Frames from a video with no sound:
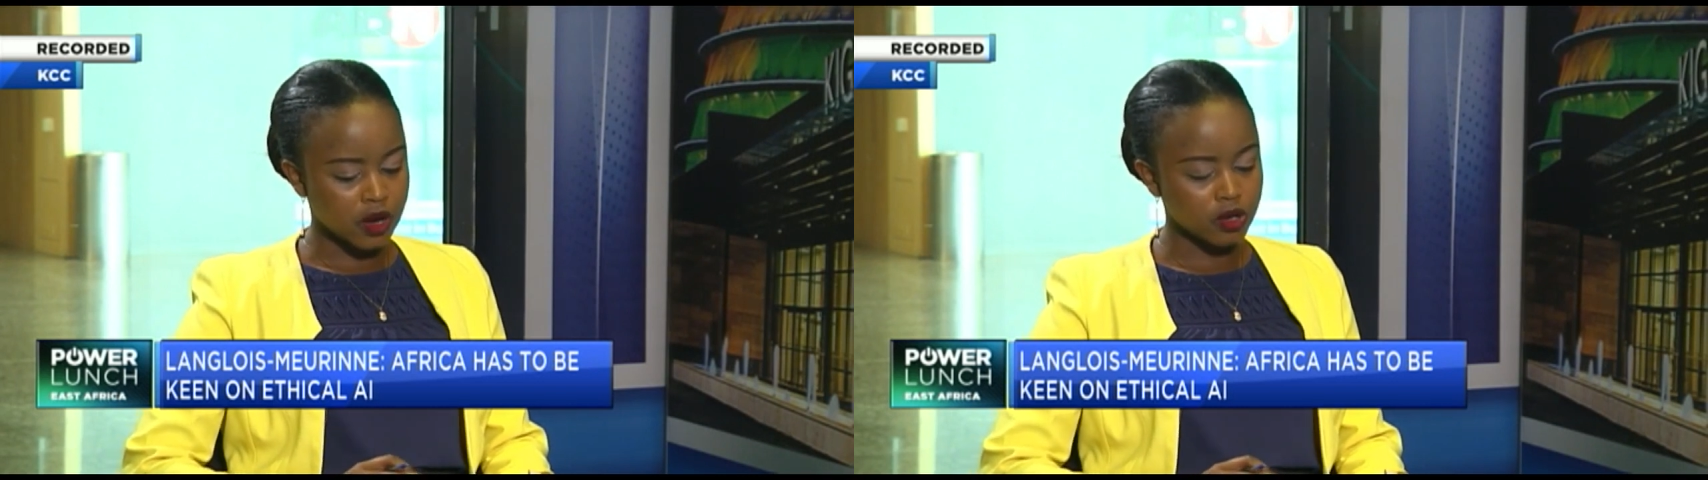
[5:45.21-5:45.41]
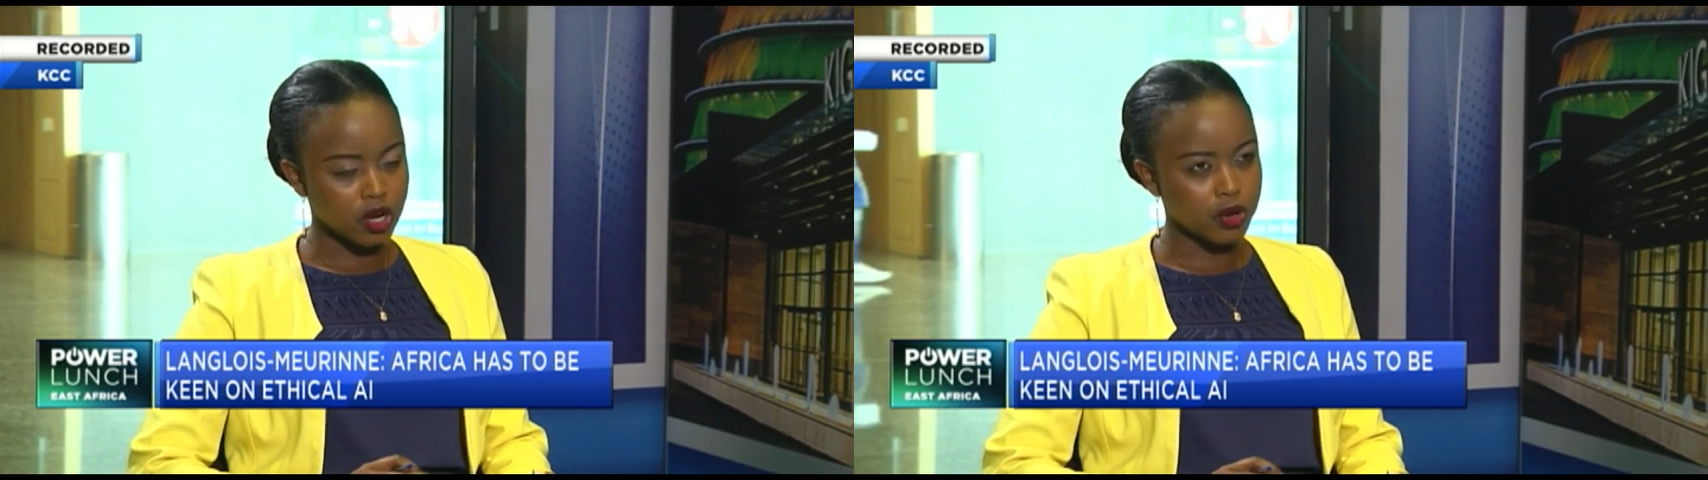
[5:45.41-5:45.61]

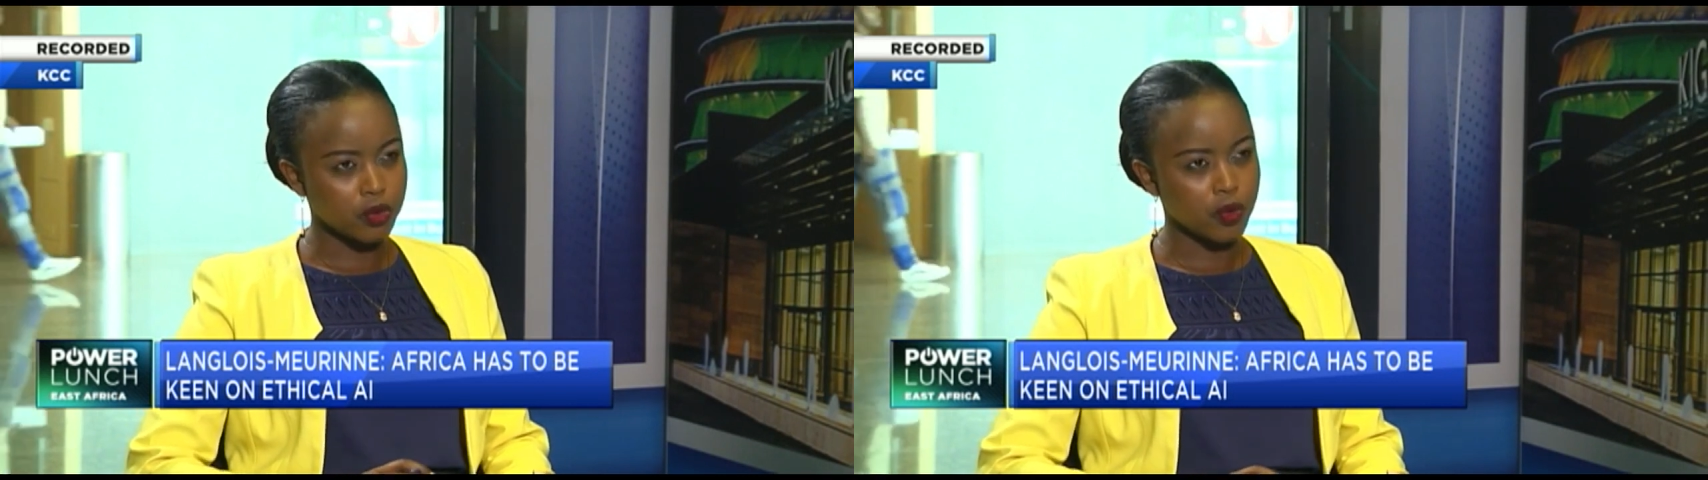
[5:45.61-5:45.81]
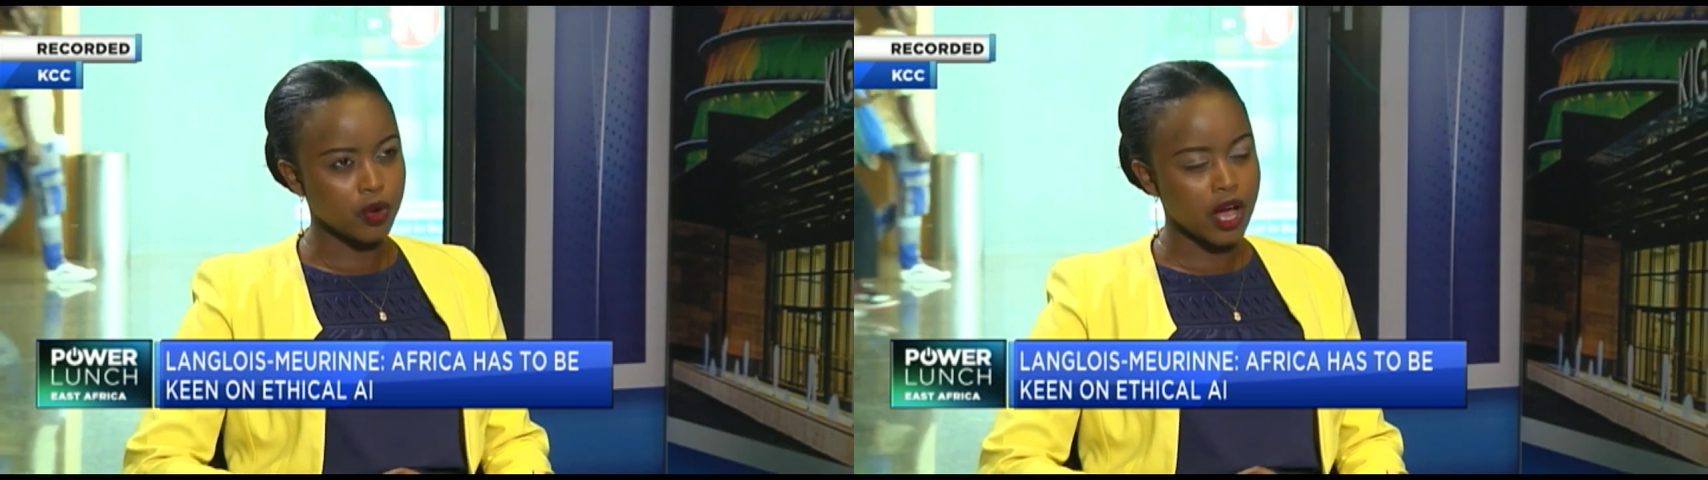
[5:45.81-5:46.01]

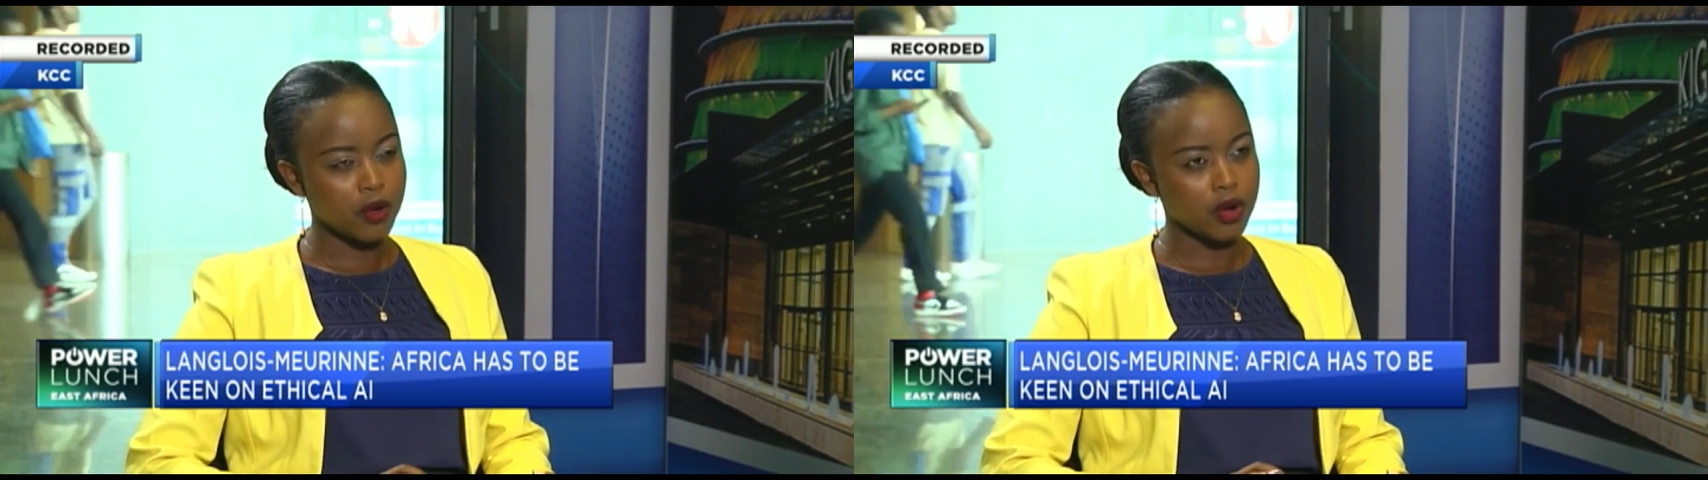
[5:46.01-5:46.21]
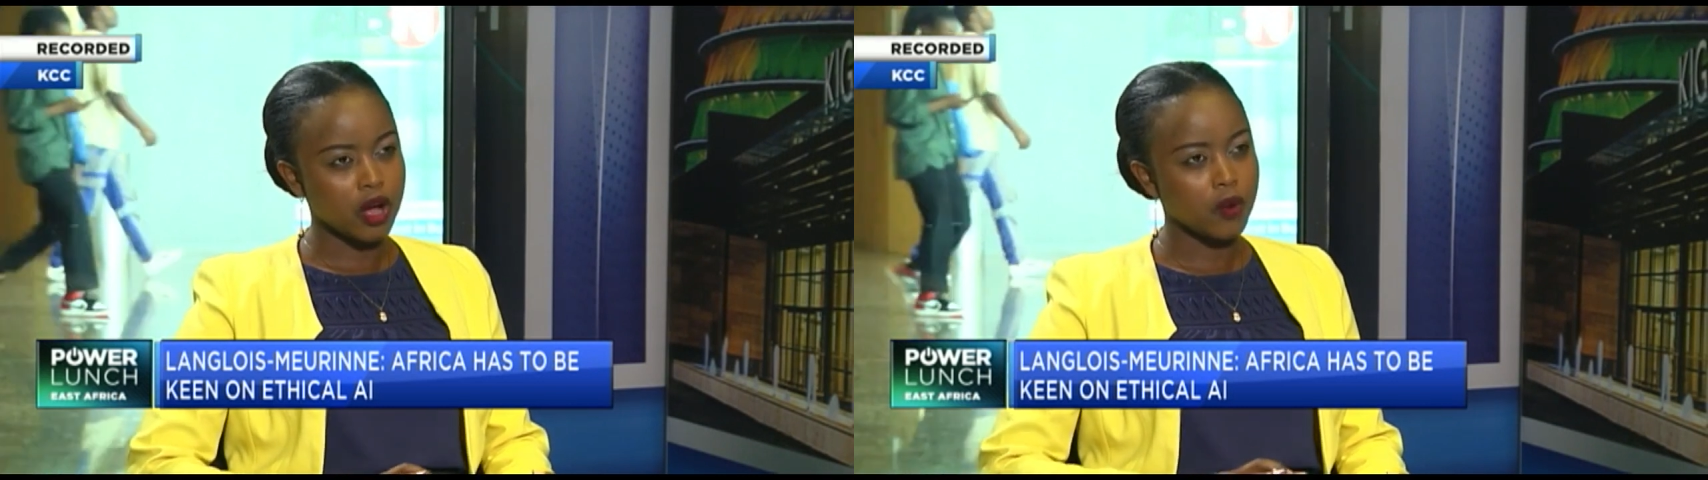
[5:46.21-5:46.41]

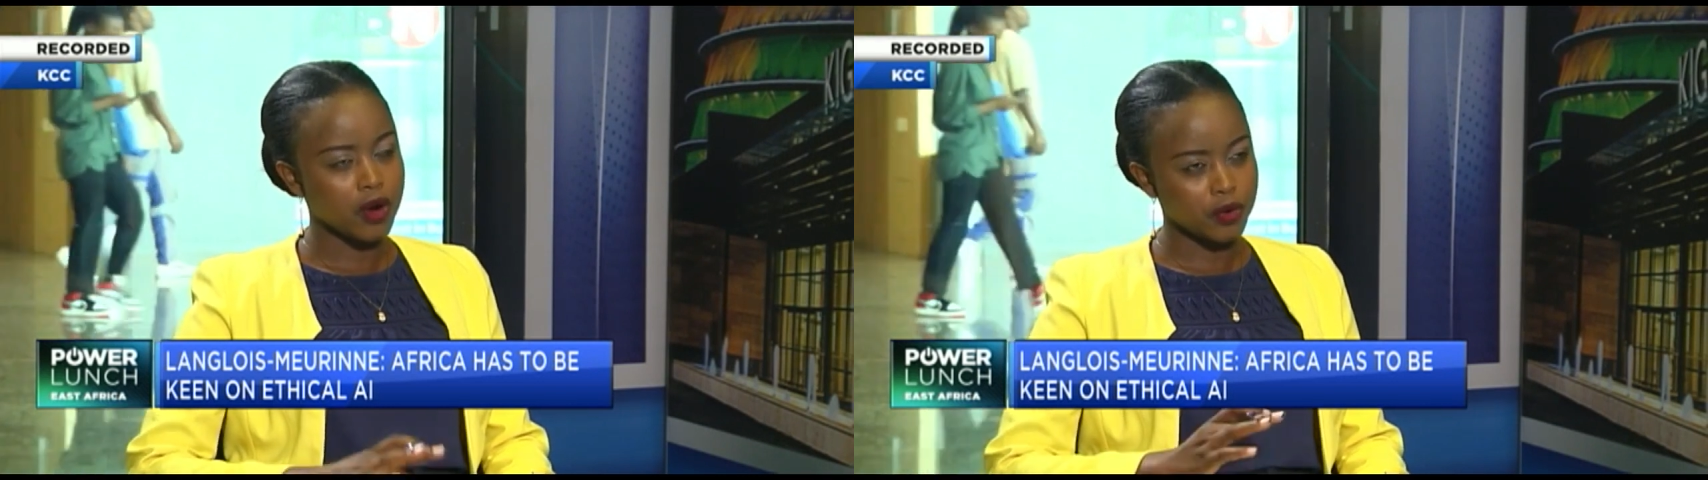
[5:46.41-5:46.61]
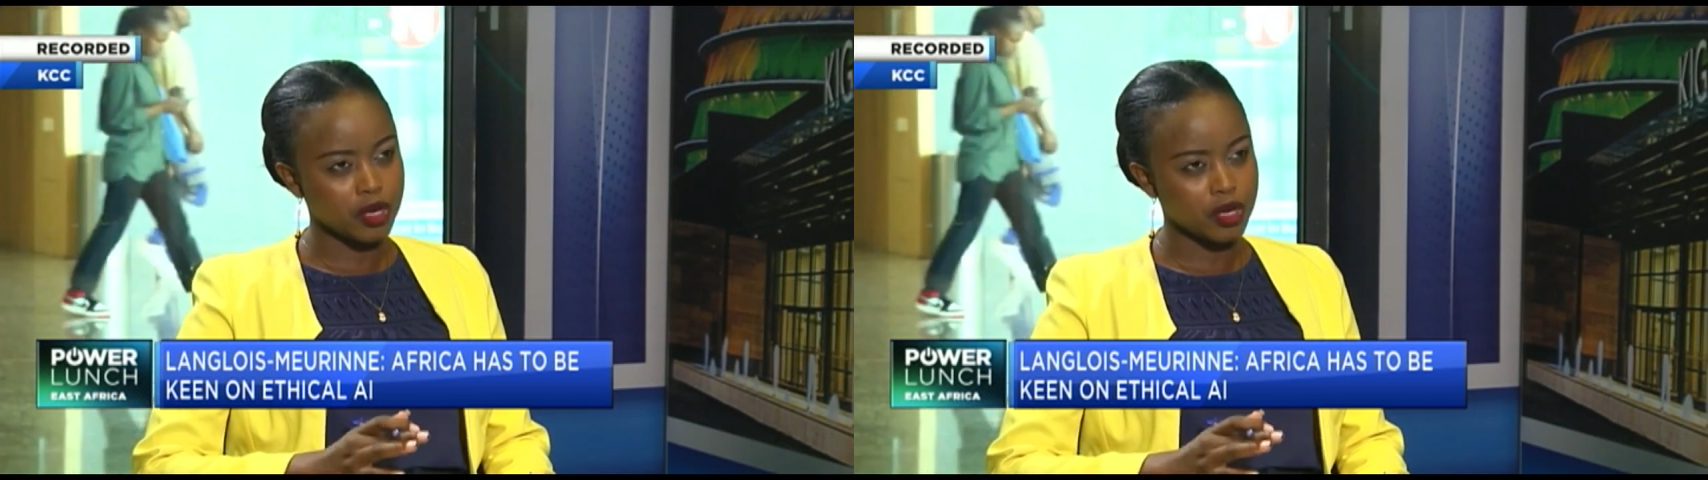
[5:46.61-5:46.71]
how are